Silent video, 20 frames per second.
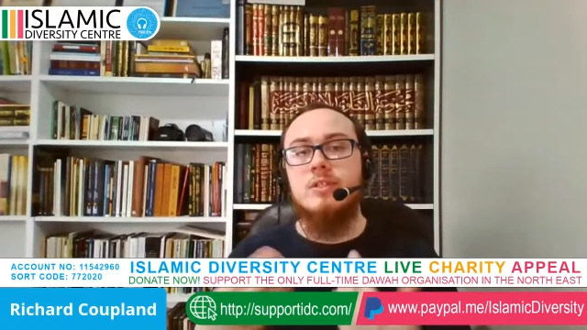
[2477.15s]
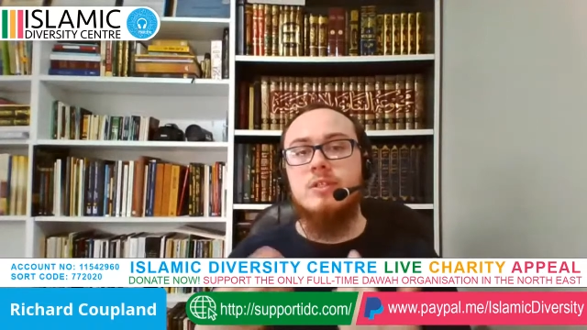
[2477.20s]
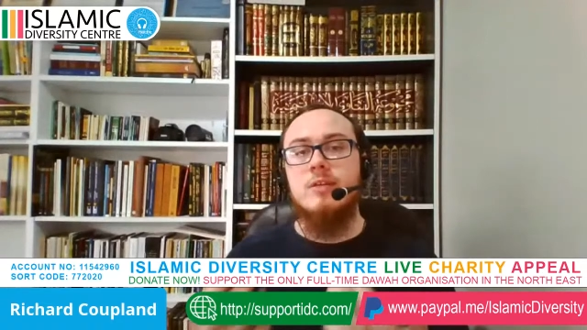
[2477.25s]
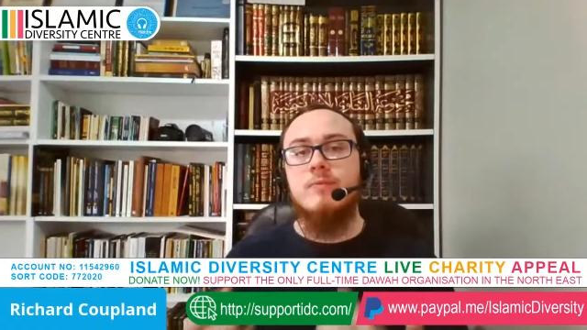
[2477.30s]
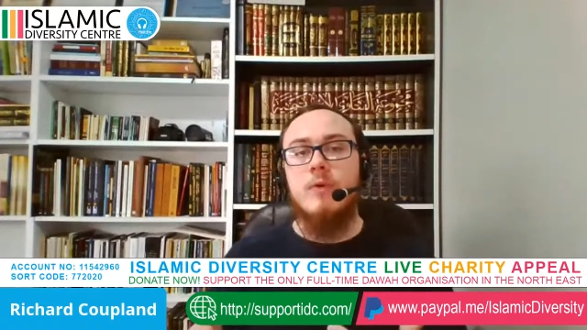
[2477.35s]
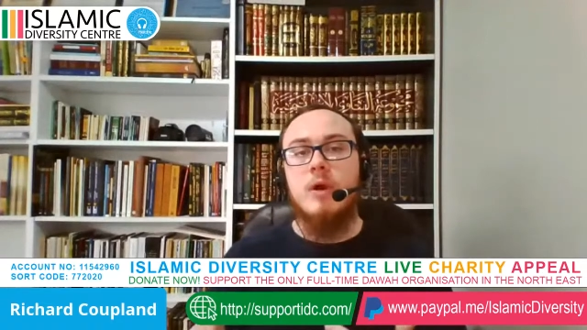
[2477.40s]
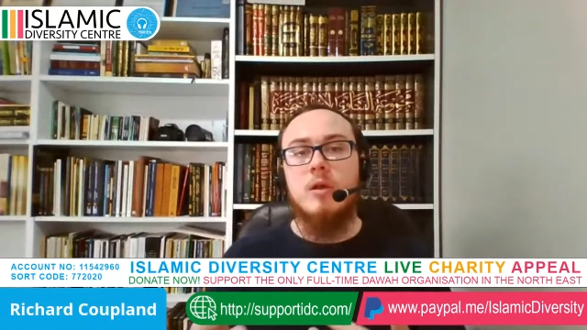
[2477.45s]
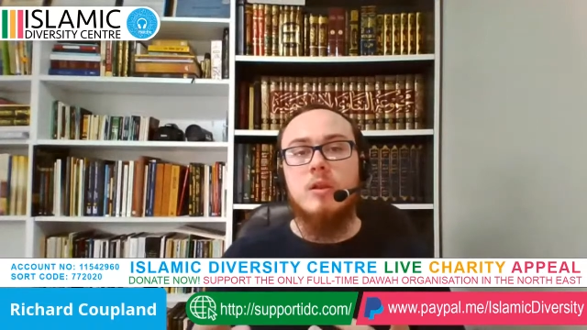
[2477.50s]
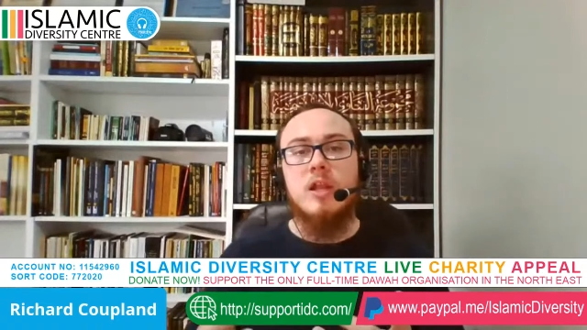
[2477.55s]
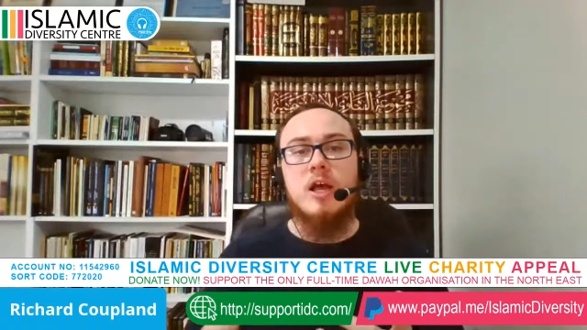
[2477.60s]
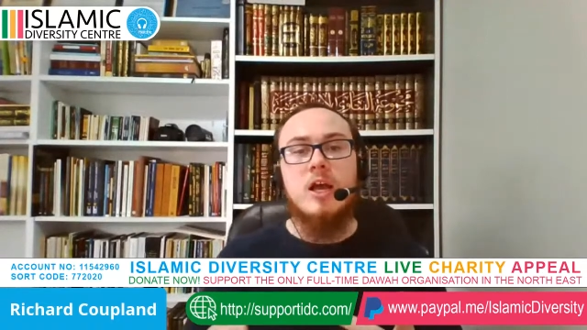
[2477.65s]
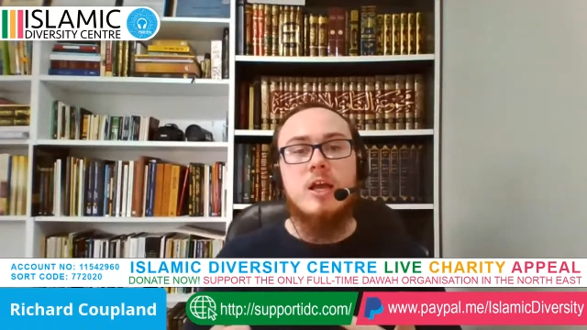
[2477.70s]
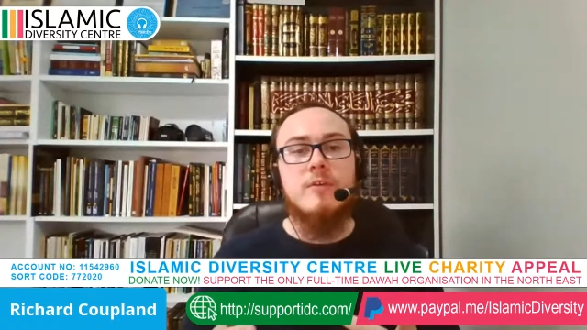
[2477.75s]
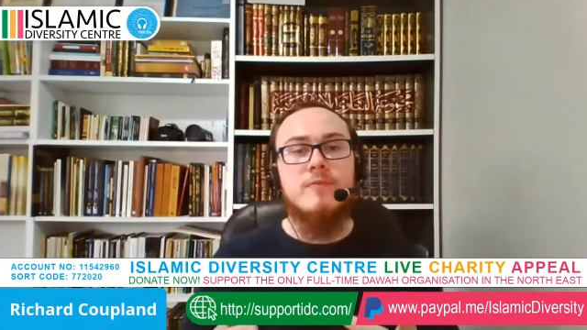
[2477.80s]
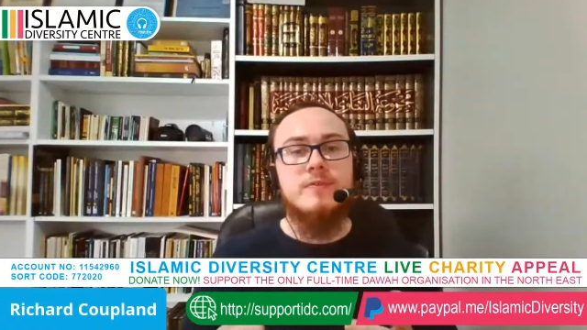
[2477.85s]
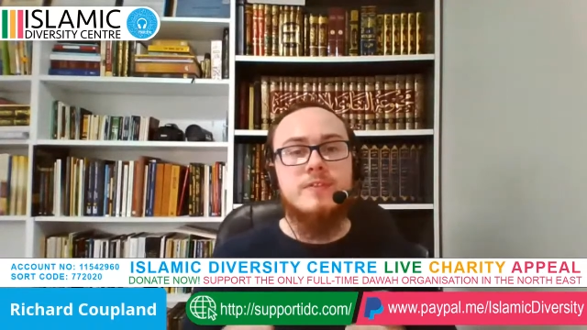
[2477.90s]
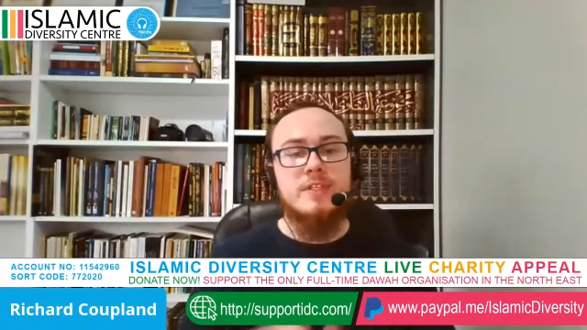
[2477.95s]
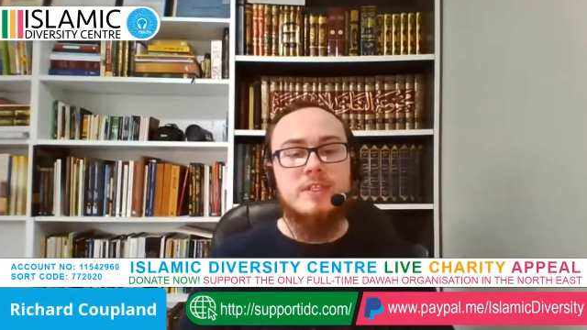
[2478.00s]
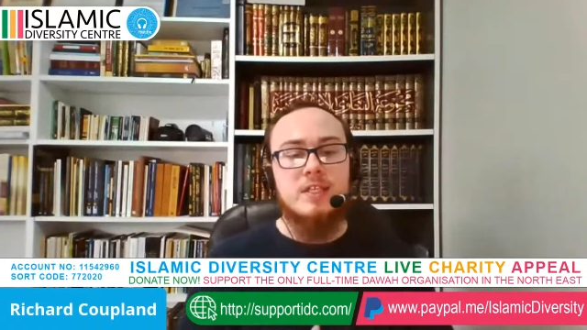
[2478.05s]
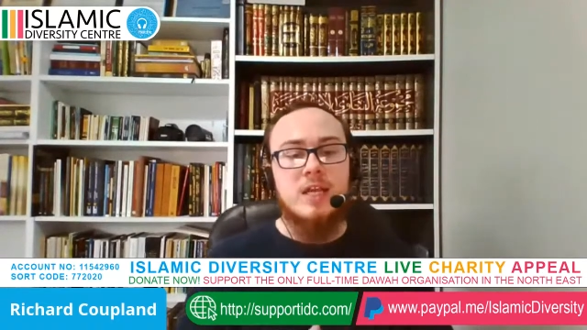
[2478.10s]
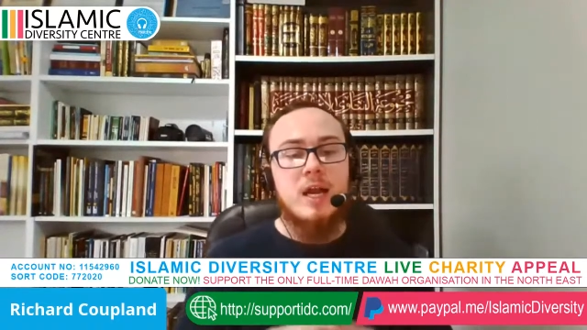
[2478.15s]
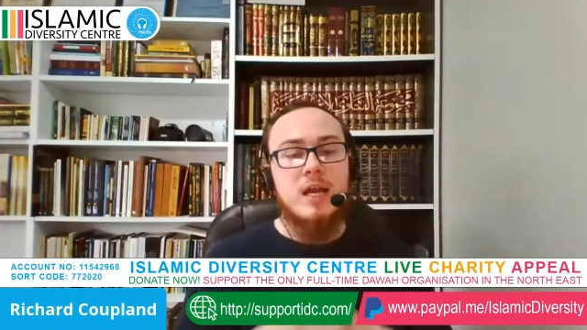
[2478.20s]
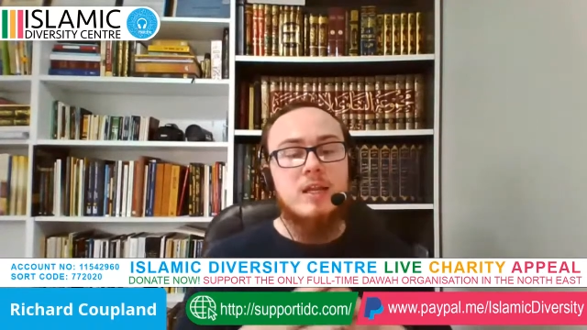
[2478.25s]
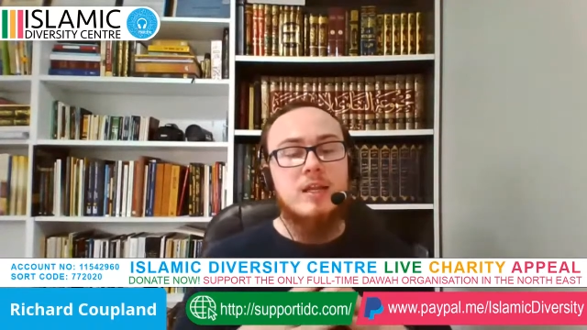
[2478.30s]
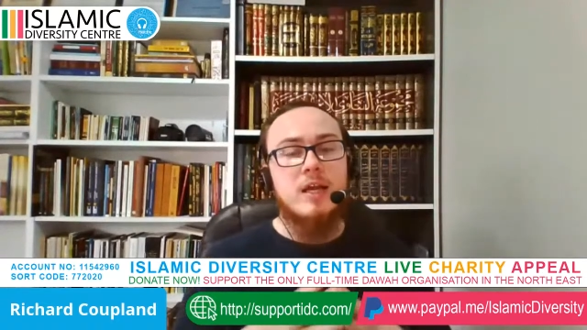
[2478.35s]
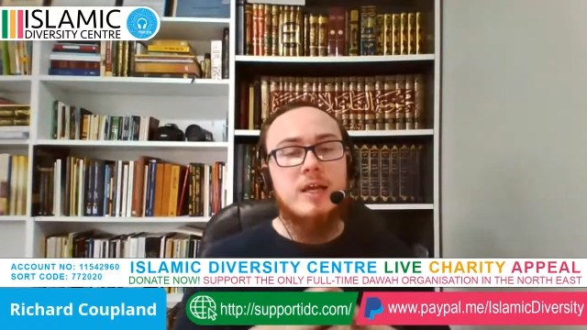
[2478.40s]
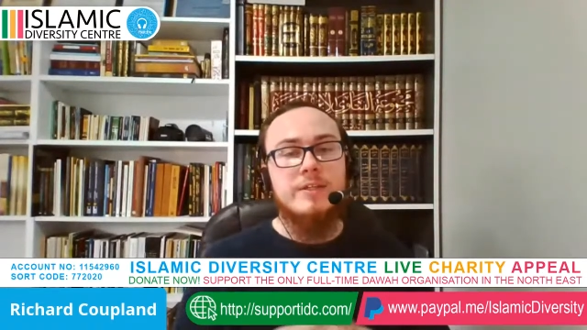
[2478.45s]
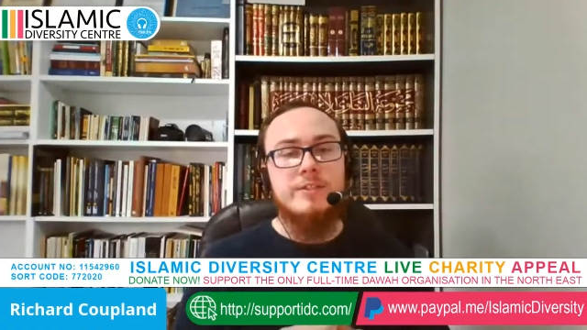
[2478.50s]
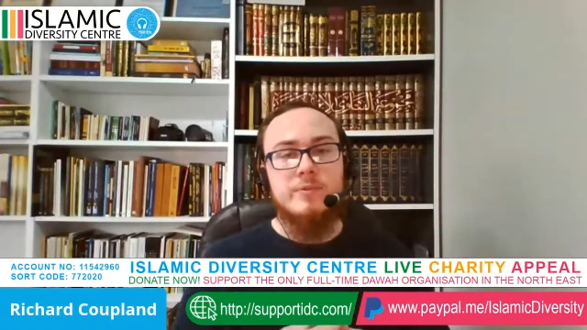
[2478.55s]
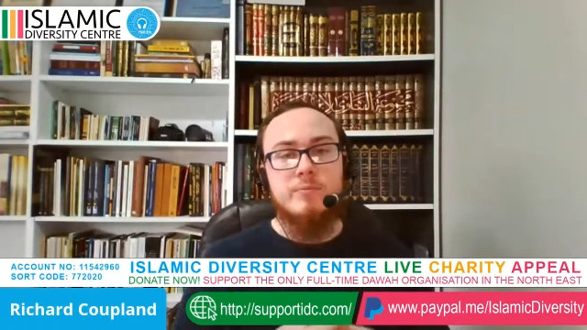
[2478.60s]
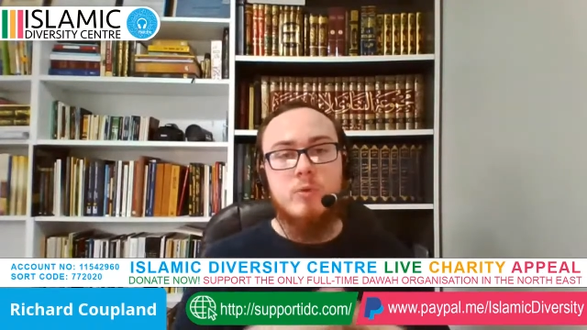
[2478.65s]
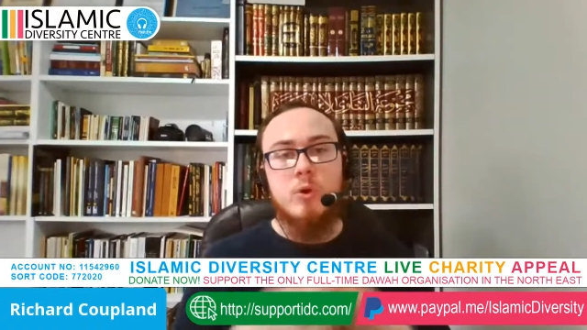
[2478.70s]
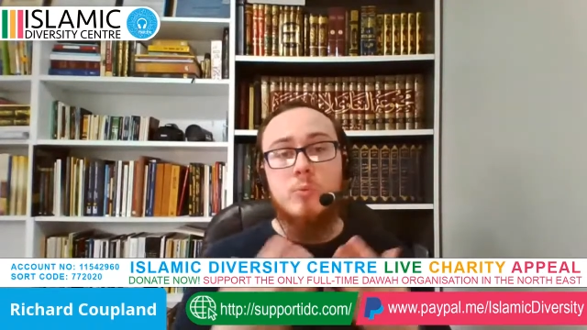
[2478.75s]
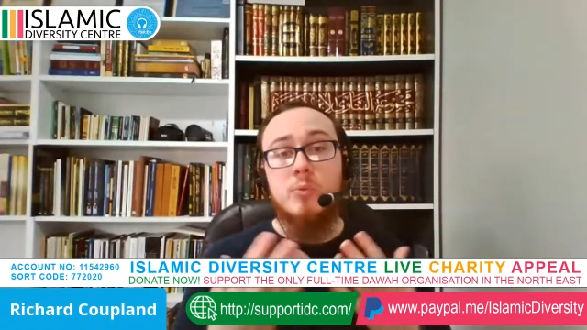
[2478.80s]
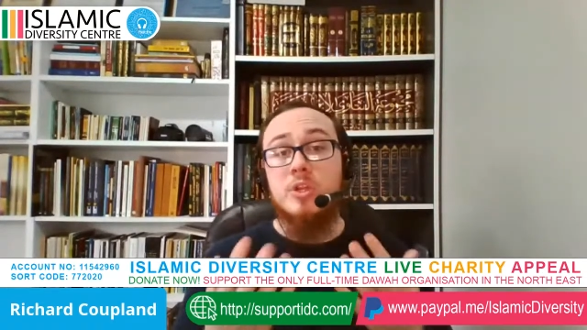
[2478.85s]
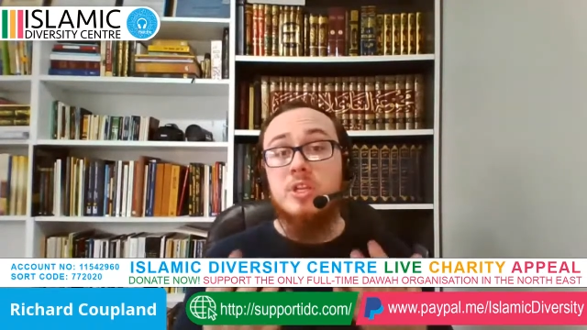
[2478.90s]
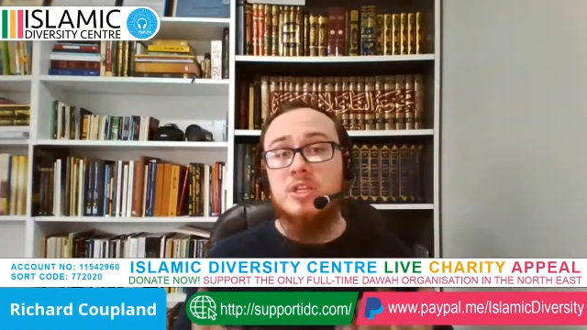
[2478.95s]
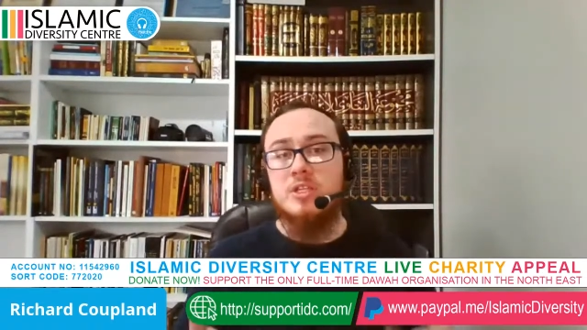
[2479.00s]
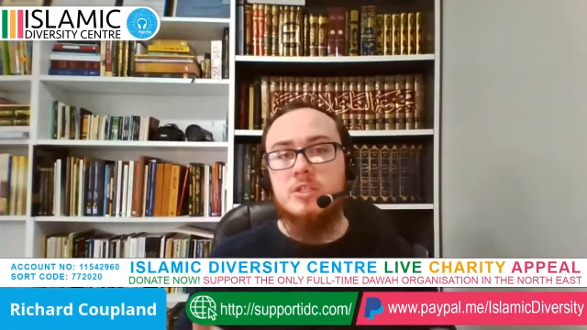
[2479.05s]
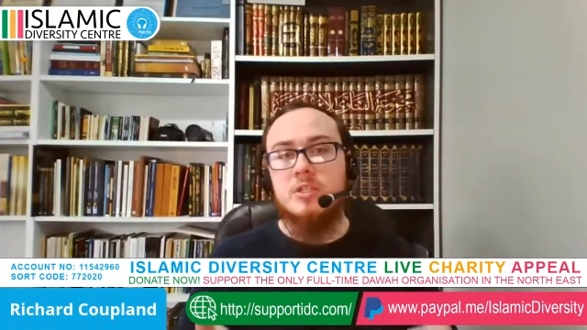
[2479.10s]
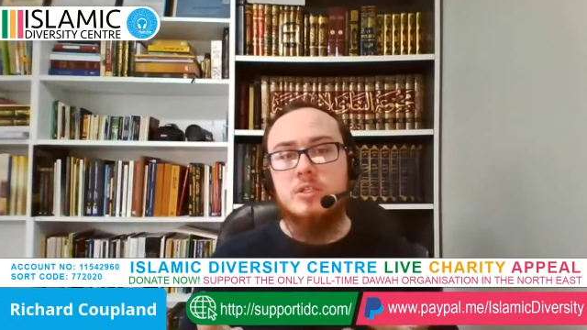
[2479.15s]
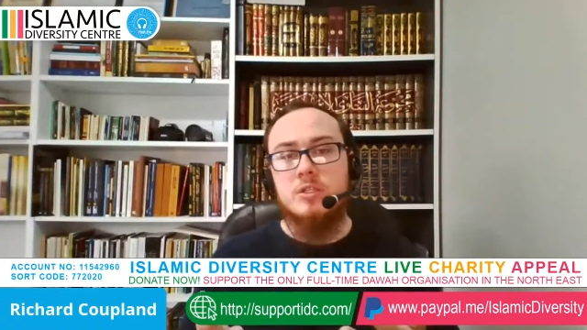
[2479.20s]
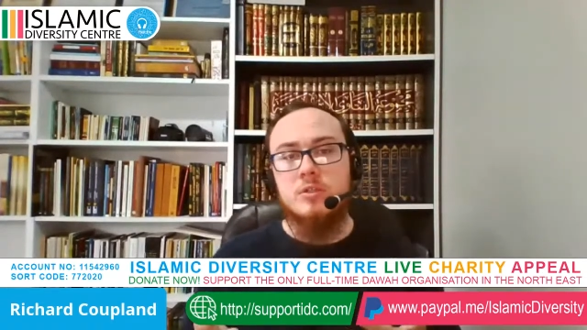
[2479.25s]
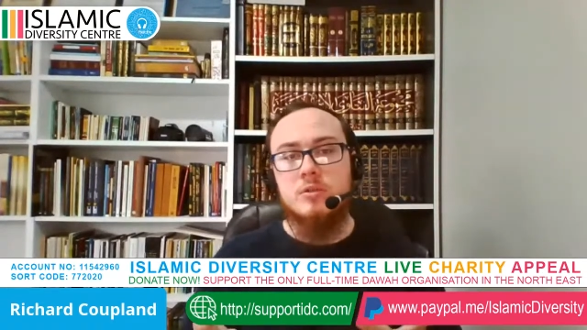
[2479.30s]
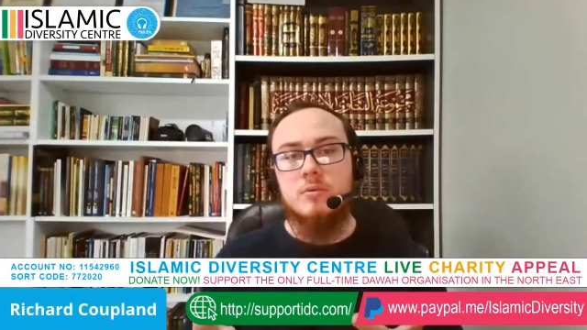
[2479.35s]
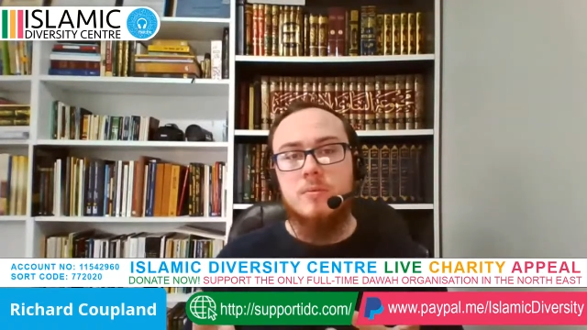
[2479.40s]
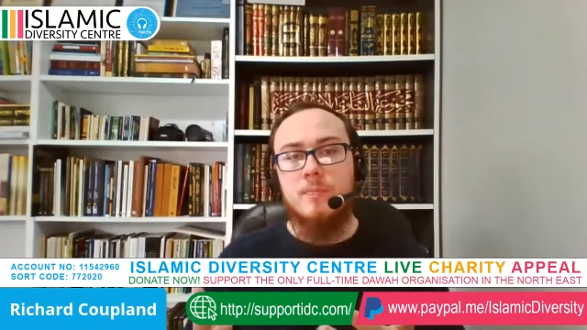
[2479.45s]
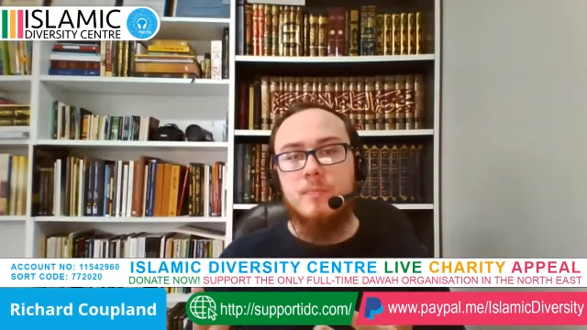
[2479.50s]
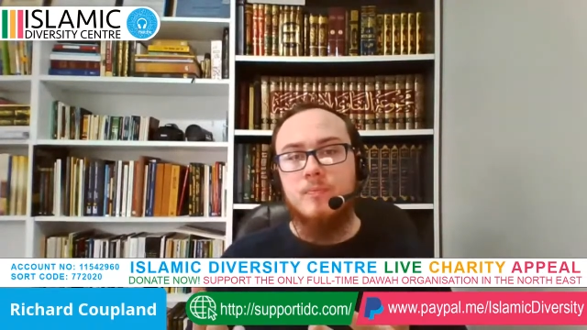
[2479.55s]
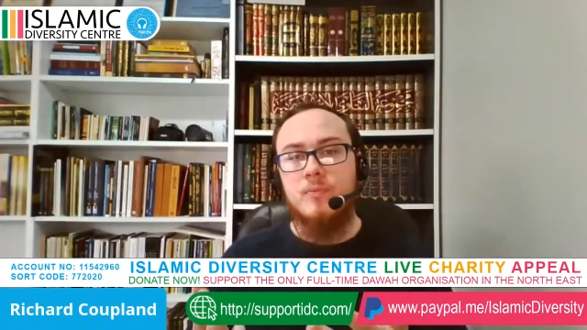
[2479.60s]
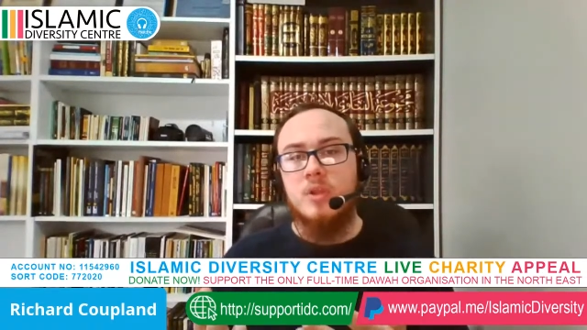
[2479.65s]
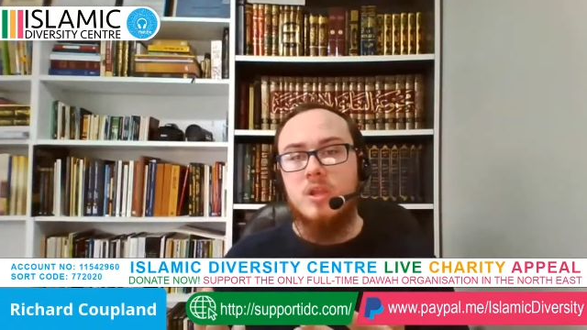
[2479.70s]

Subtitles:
to live our lives and guidelines on what we need to do.